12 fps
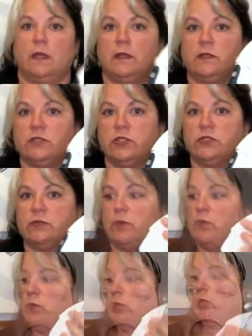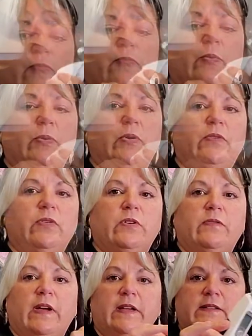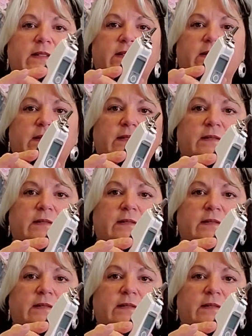Just remove your device.